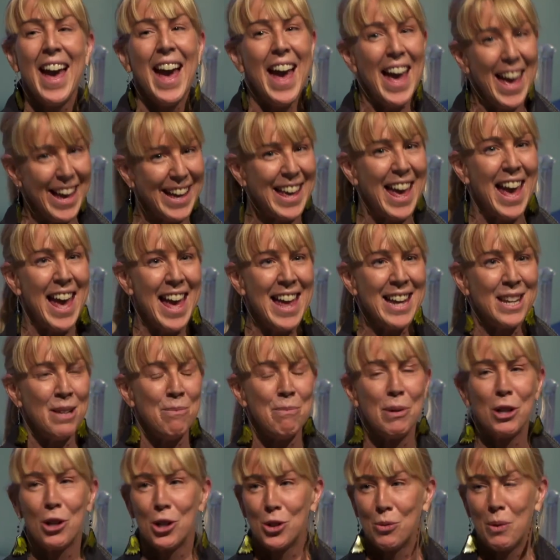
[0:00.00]
Again,
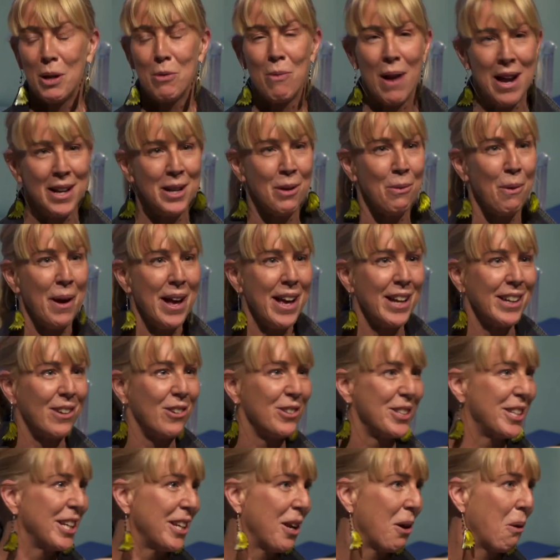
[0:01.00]
because we ran away
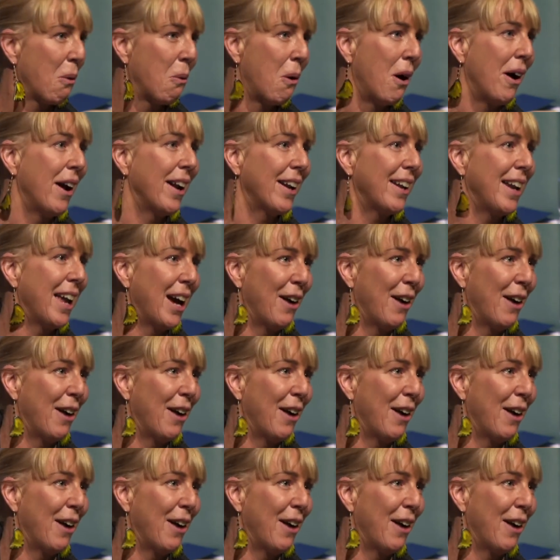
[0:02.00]
and did it quietly